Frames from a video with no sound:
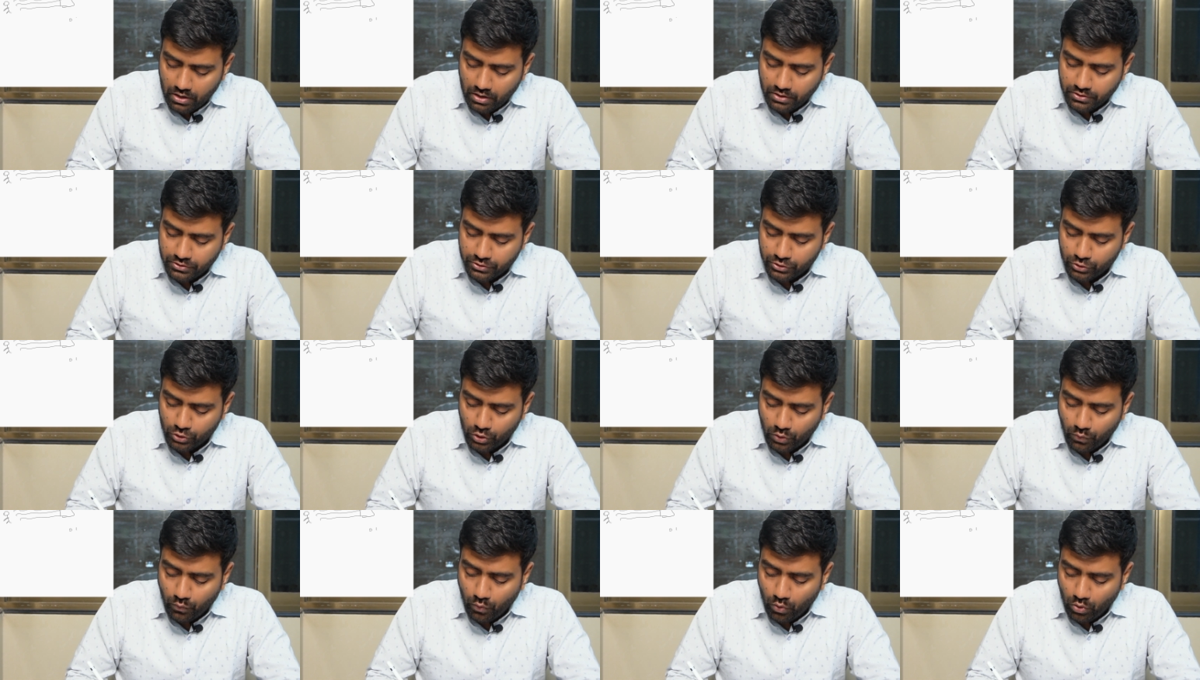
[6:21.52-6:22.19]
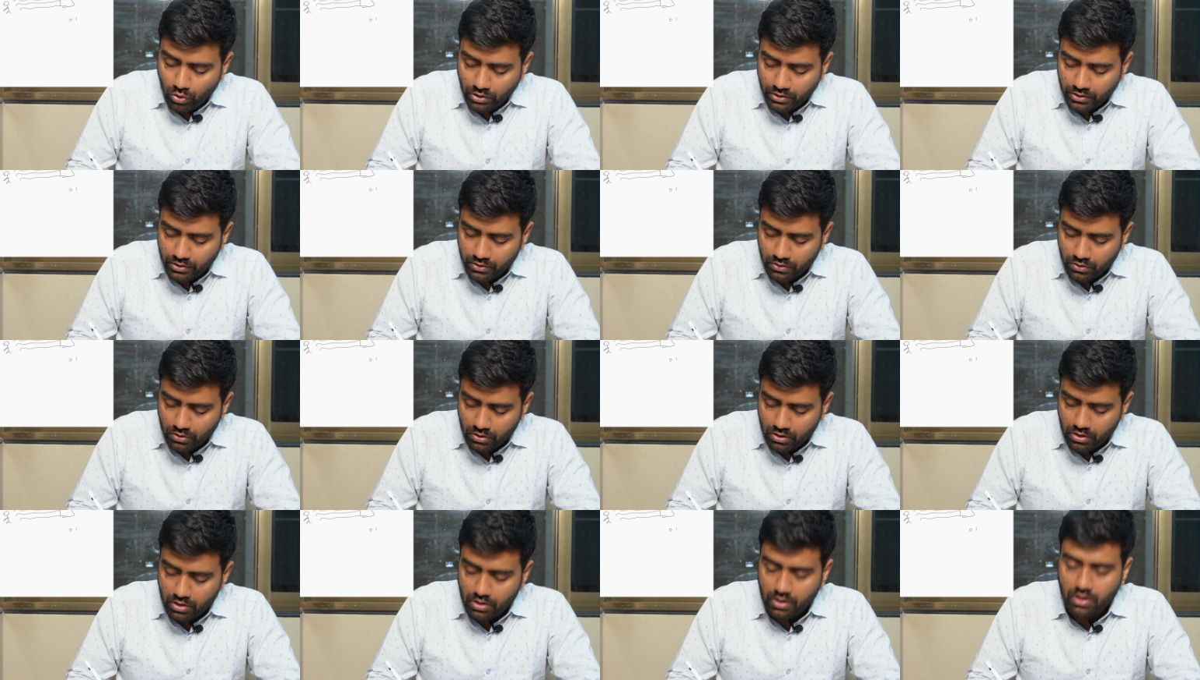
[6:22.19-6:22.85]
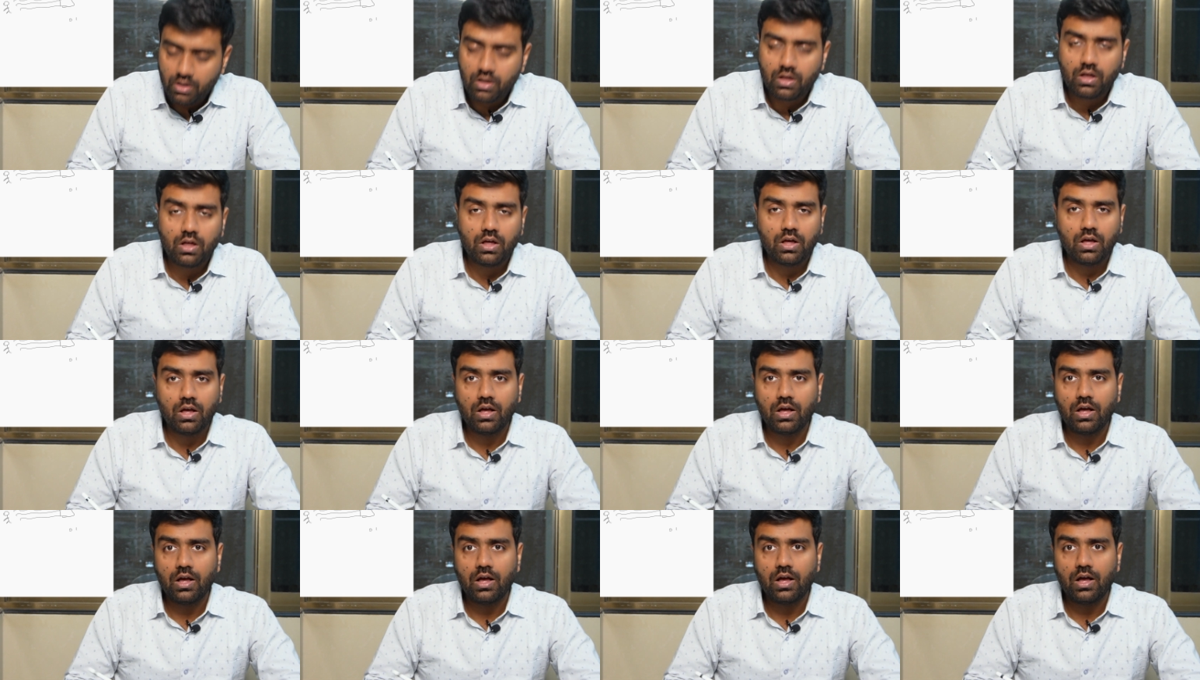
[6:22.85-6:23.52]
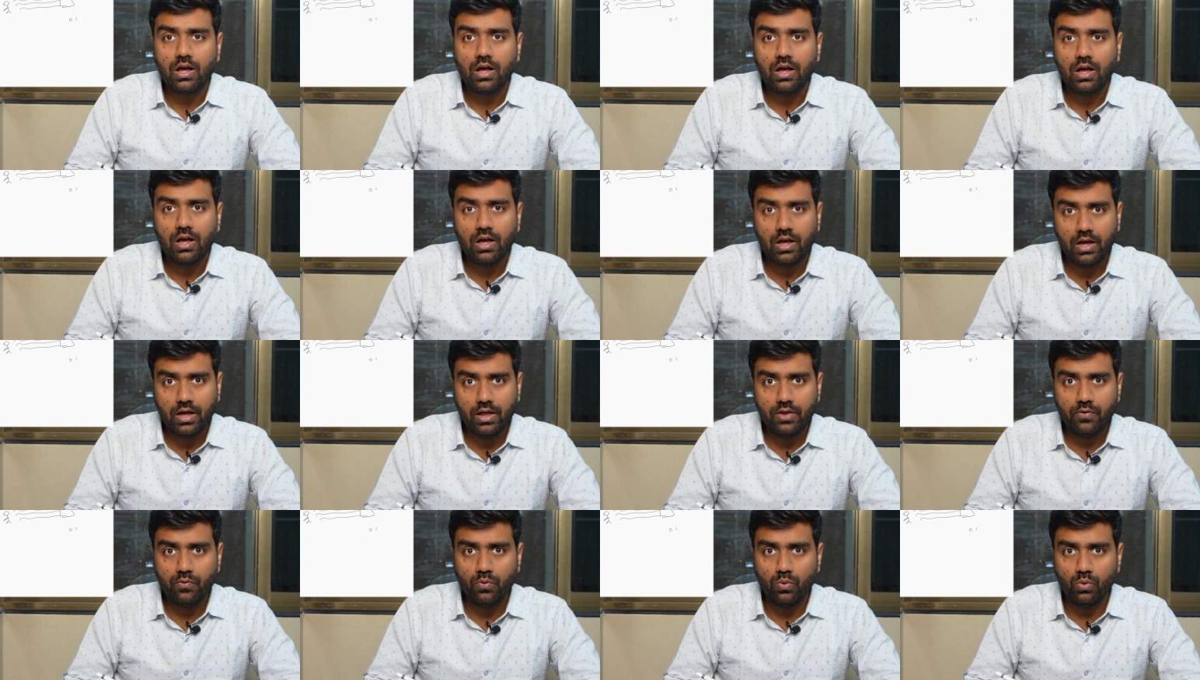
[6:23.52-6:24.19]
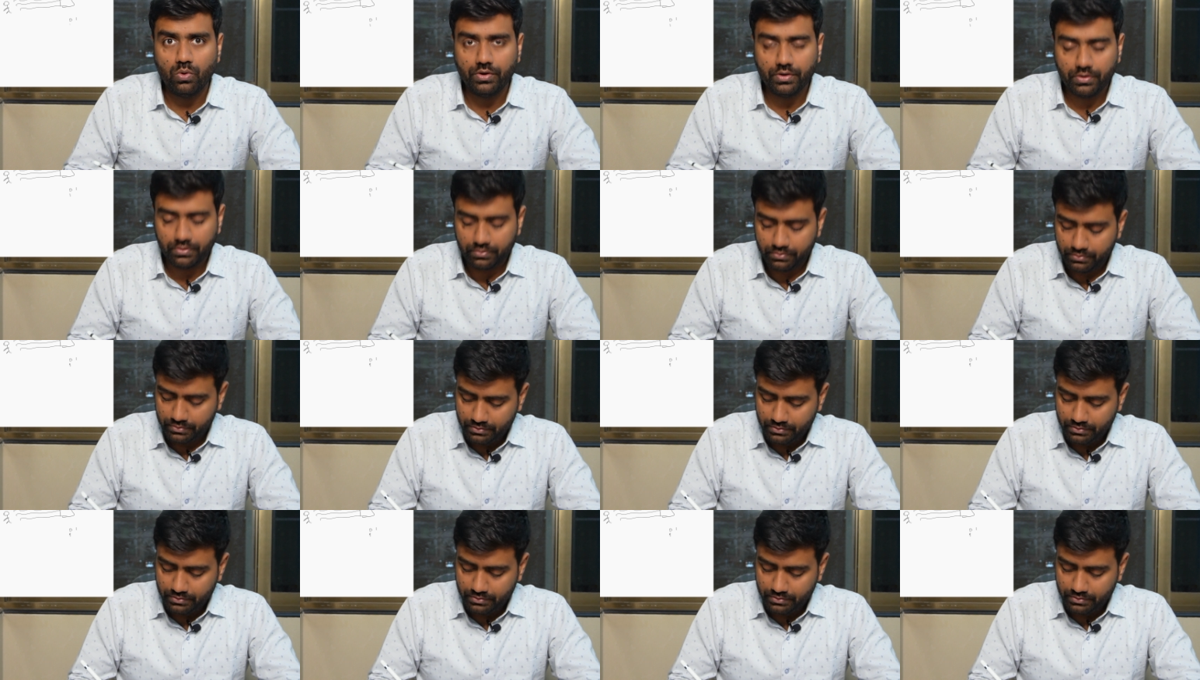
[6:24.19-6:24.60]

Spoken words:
0 volt, high volt.